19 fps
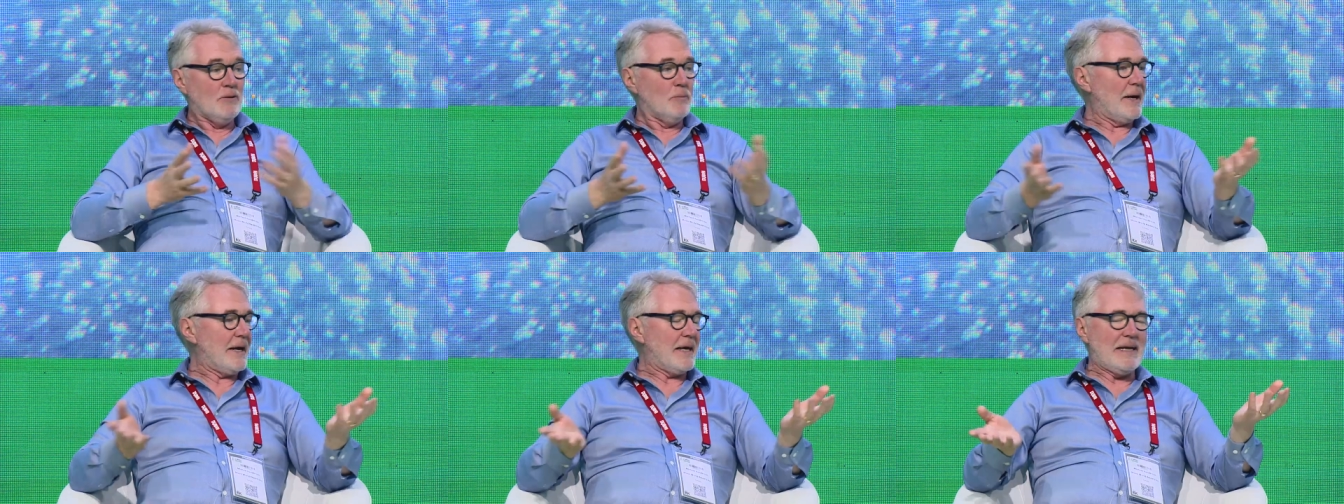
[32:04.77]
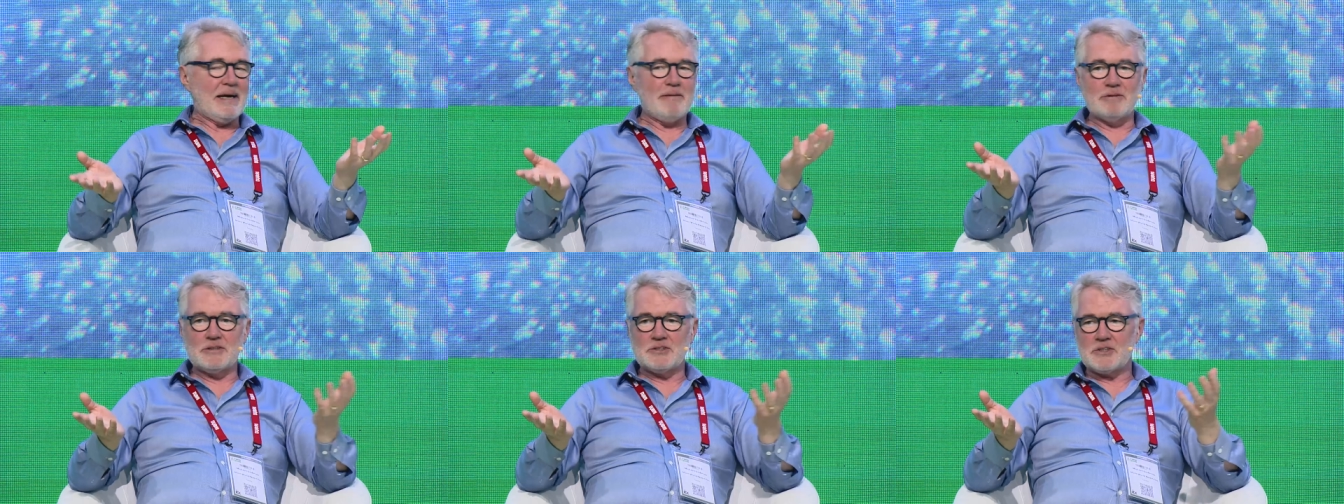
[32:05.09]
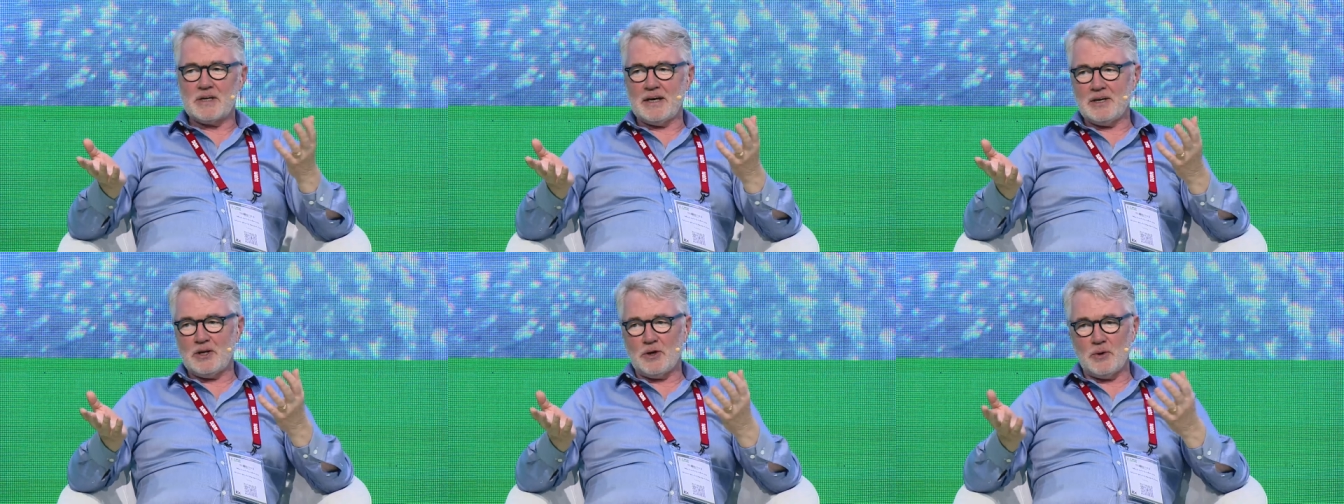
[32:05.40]
we can even
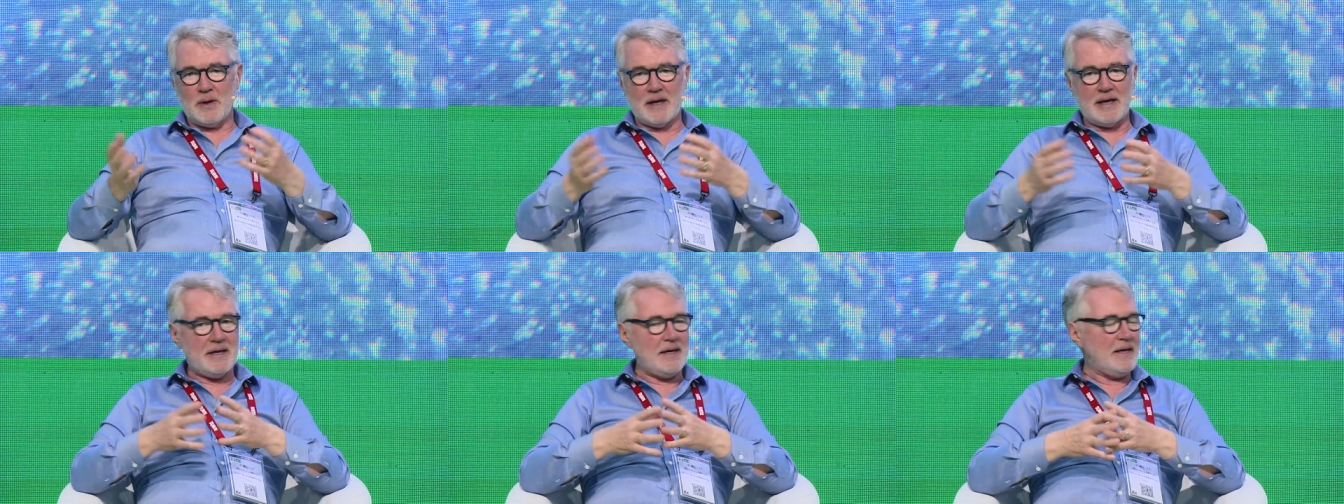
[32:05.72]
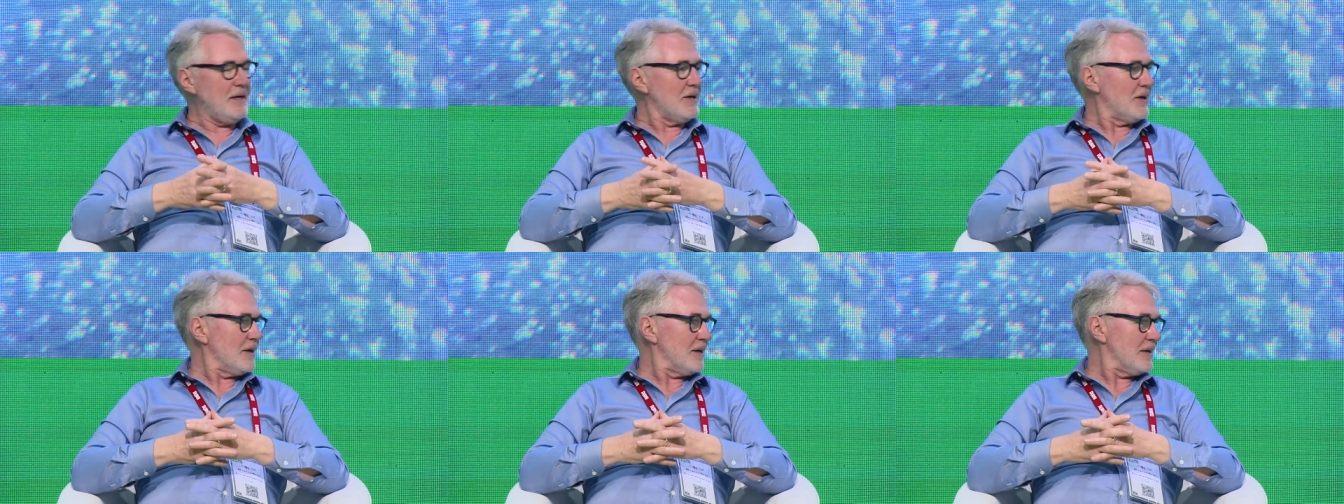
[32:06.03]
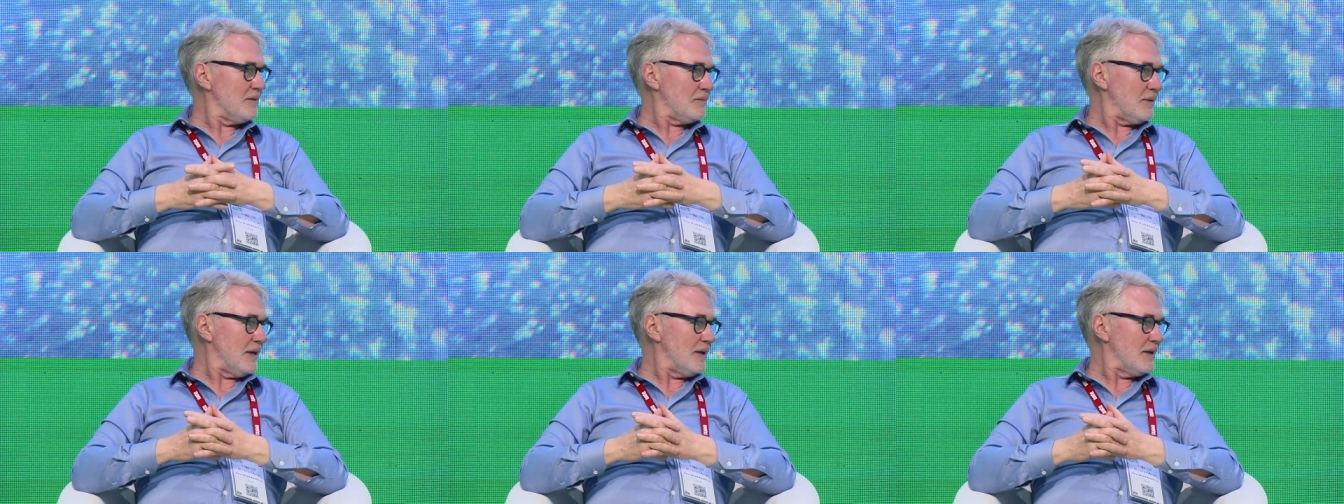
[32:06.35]
say U A E now,
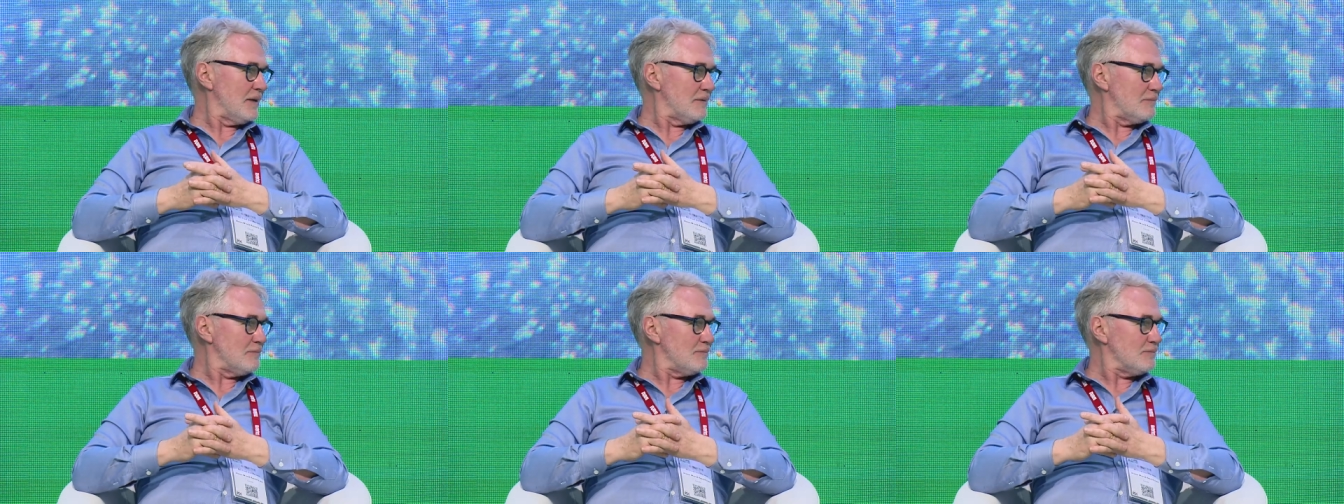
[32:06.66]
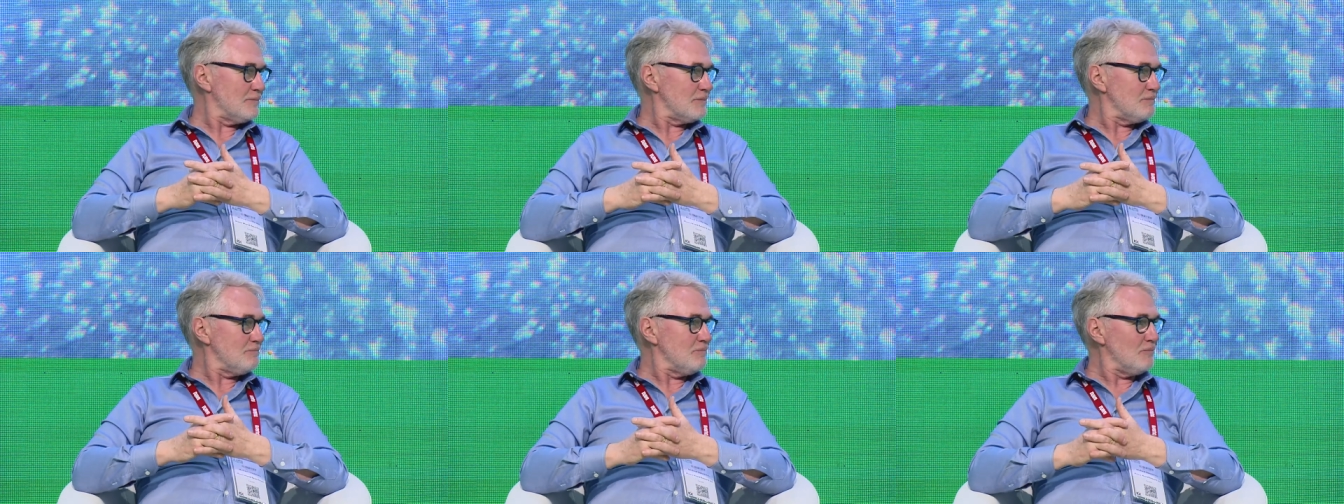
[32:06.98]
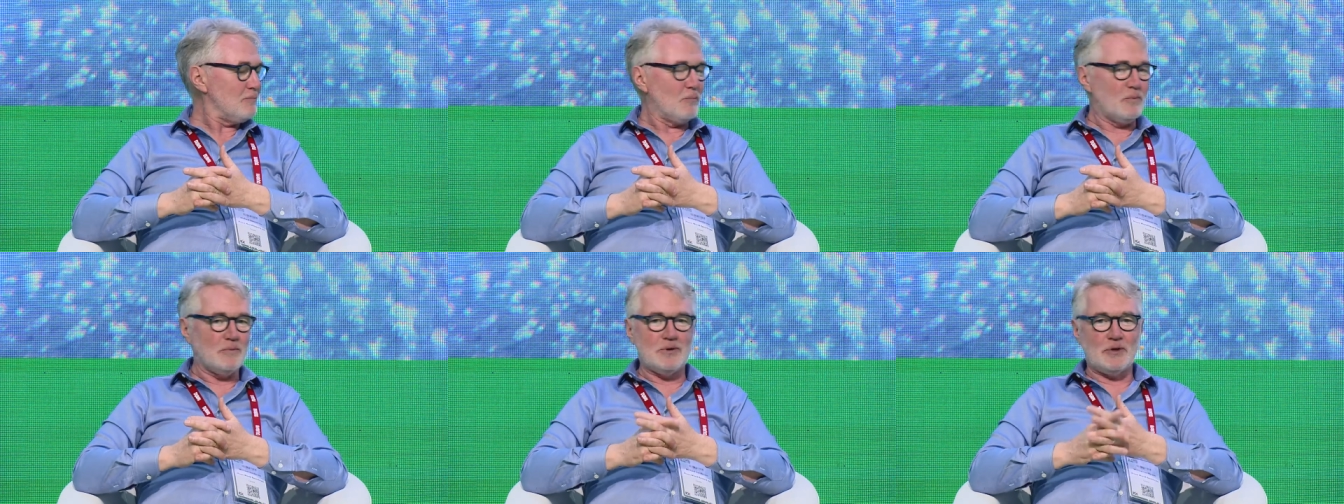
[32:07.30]
uh,
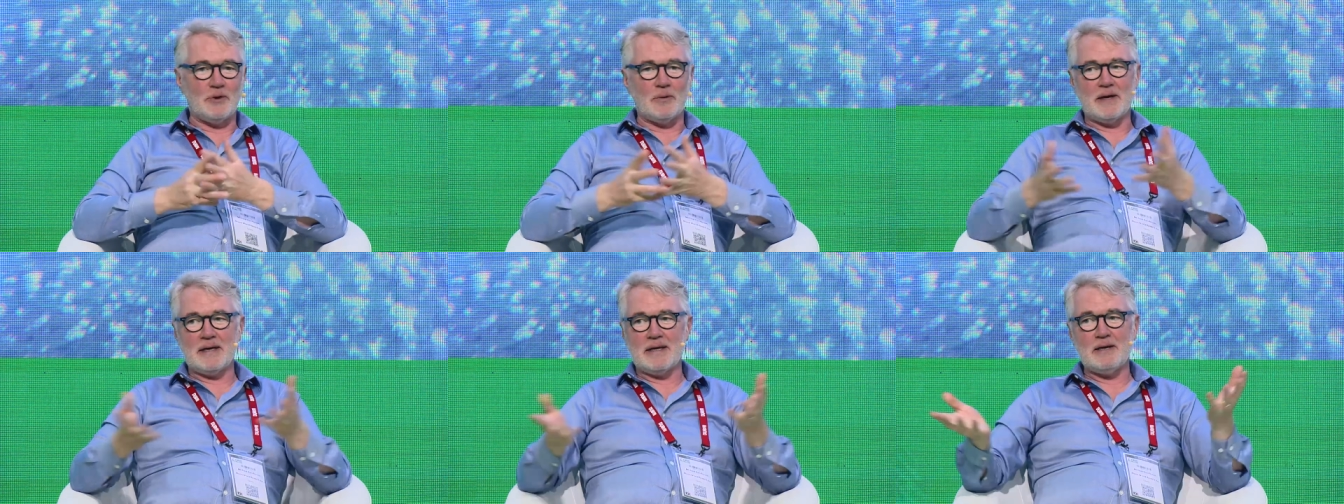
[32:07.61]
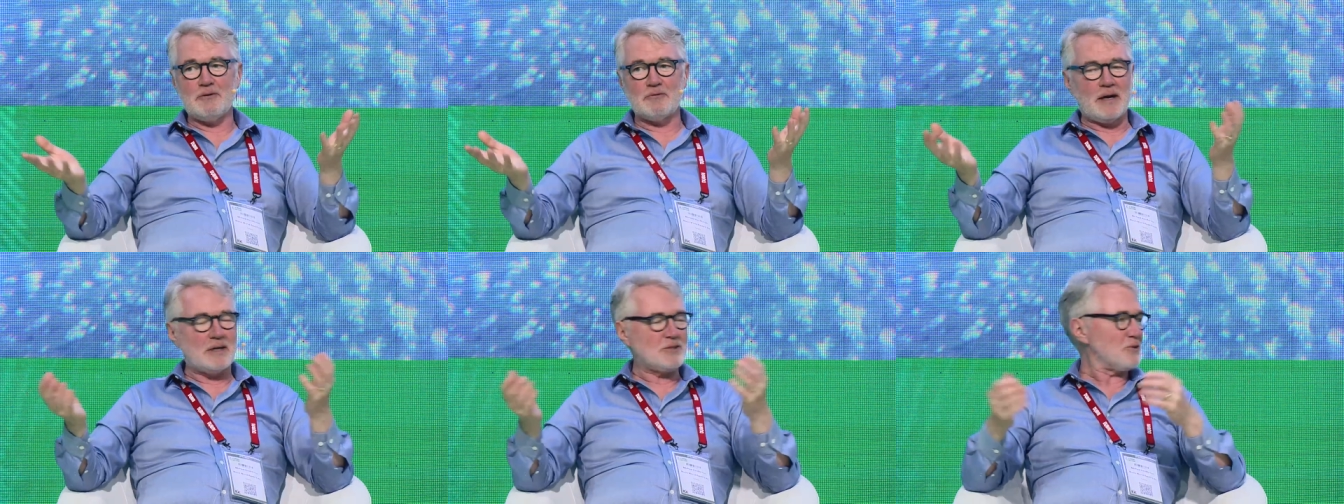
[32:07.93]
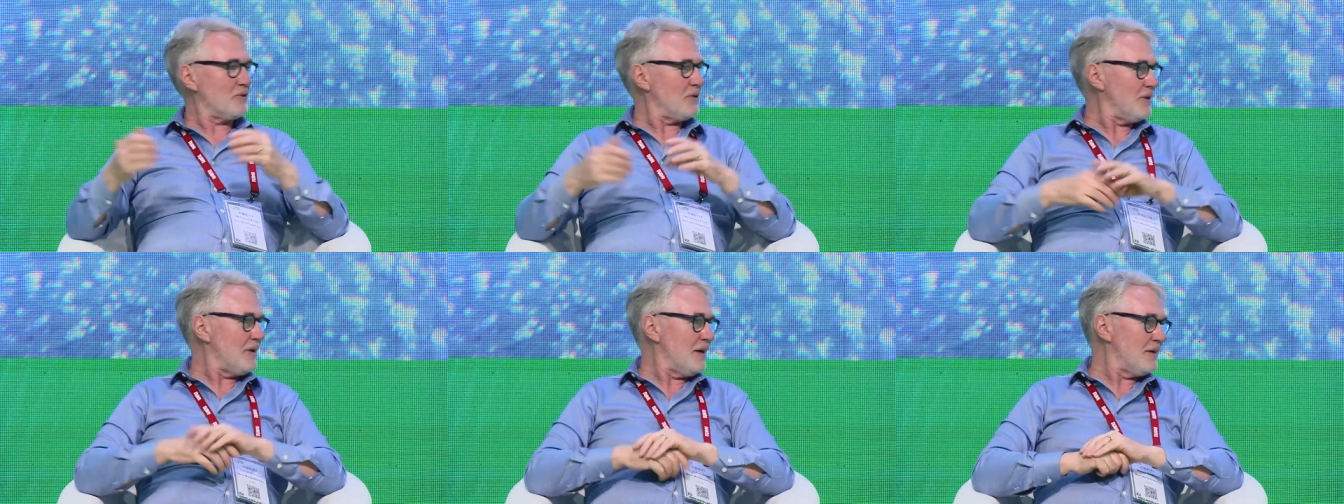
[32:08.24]
U A E
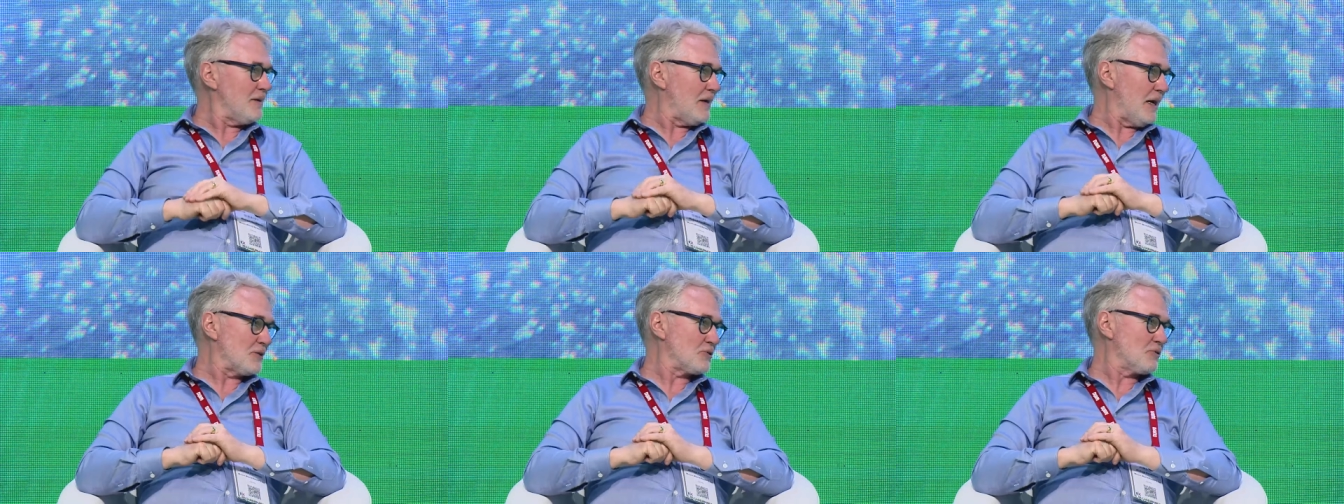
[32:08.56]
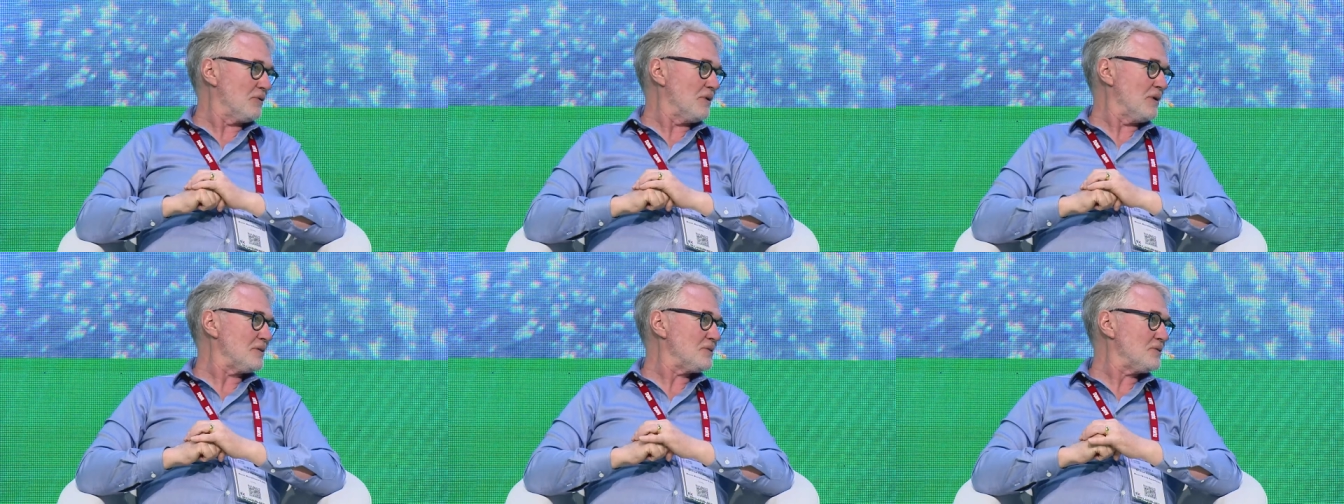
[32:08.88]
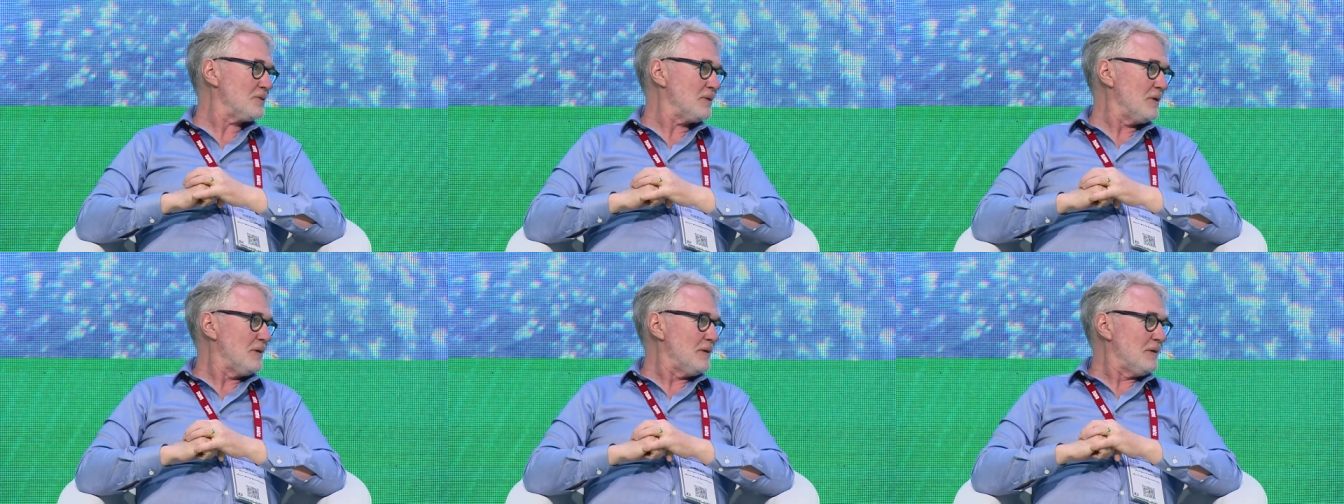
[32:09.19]
restaurant, uh,
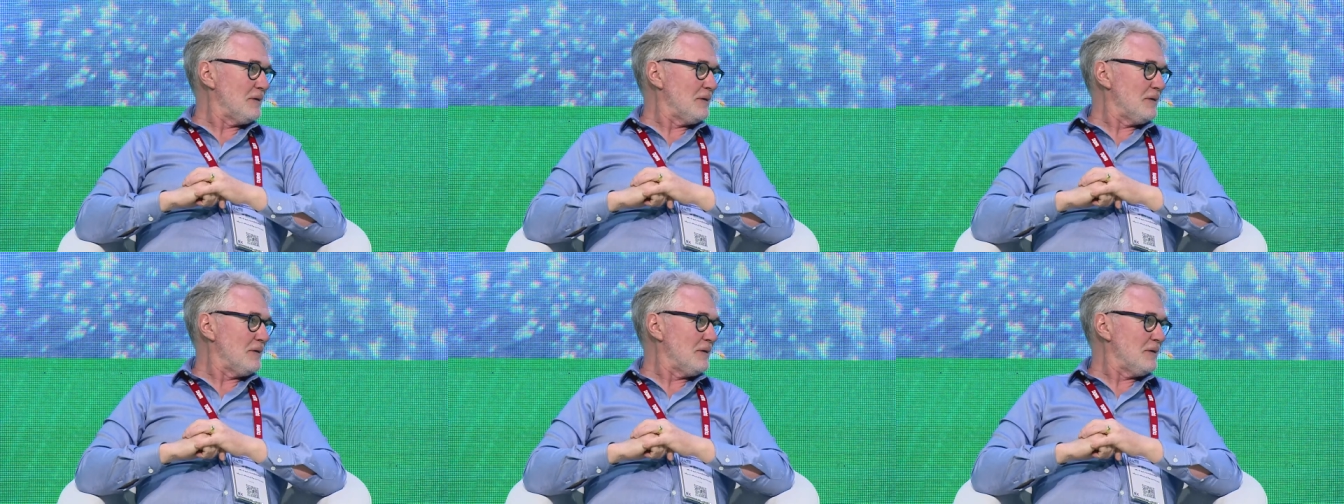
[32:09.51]
astronauts.